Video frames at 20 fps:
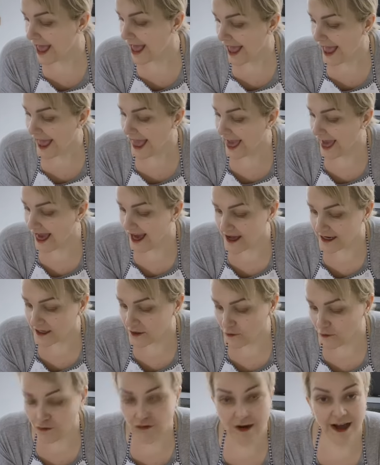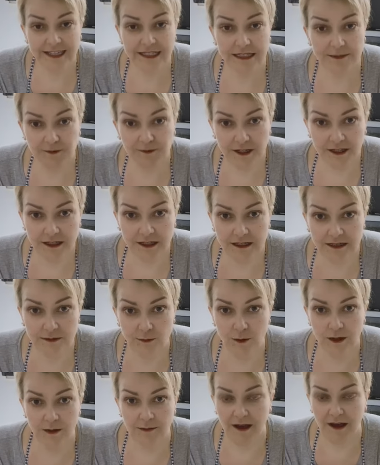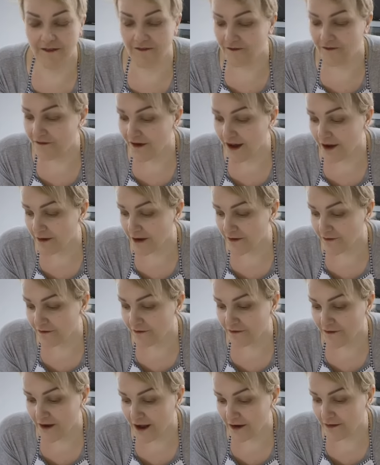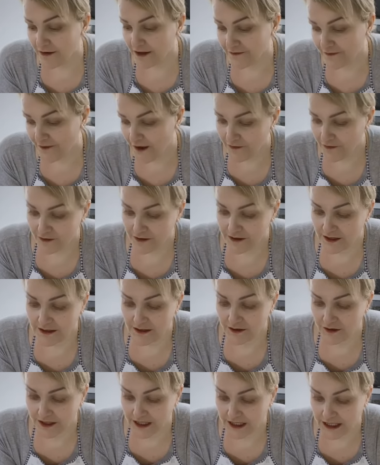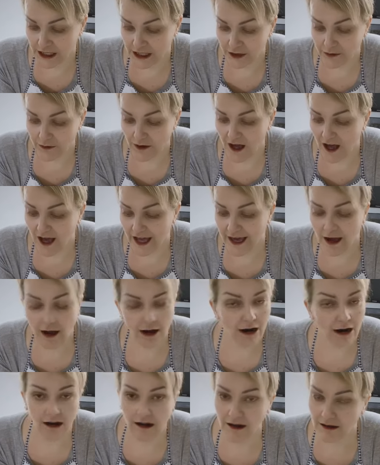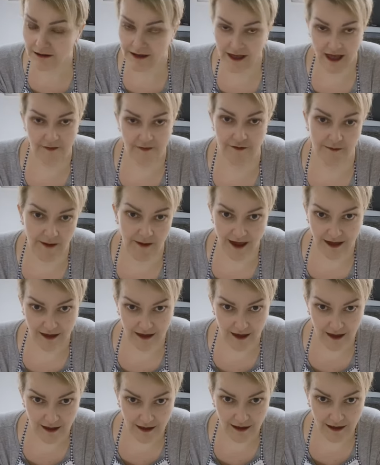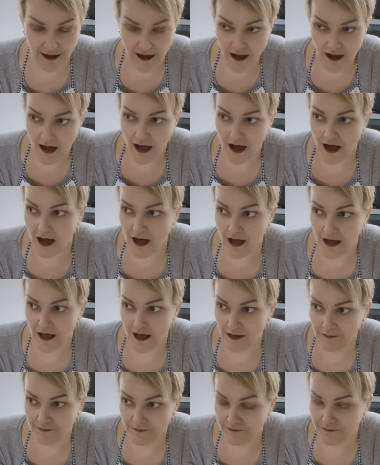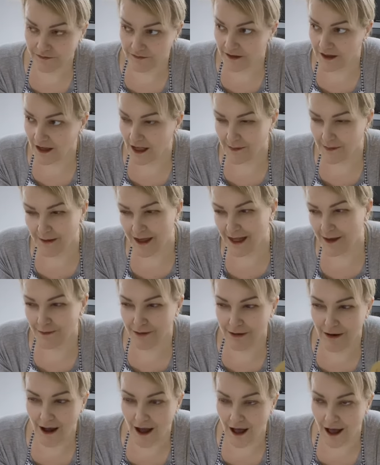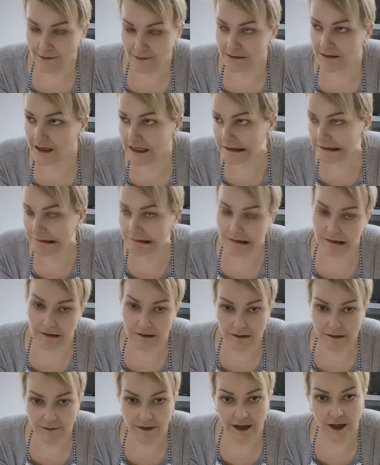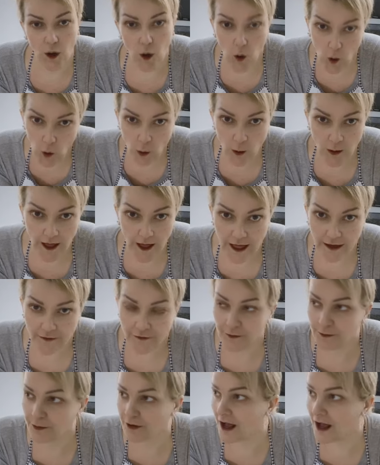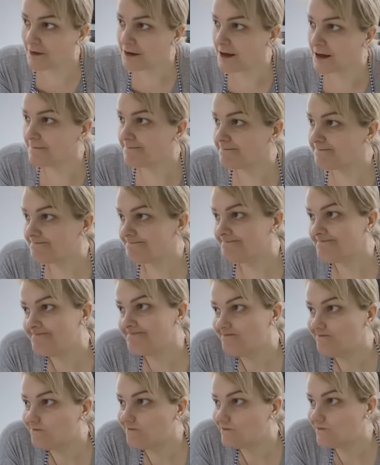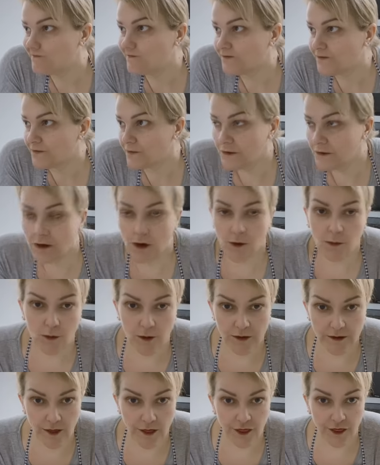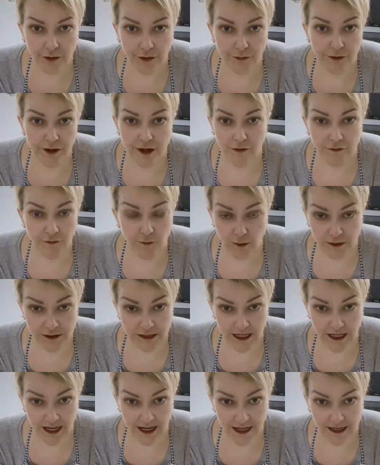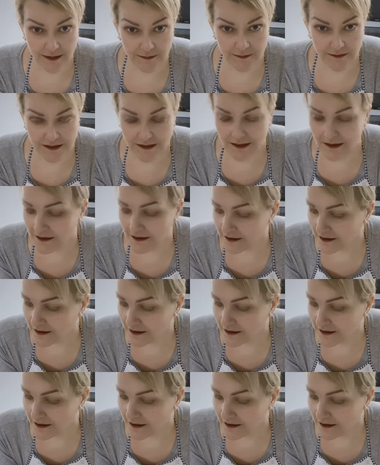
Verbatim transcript: And rice pudding is one of my very, very favorite desserts too. I hardly ever make it. Um, I made it probably, ugh, my whole life, probably no more than three or four times.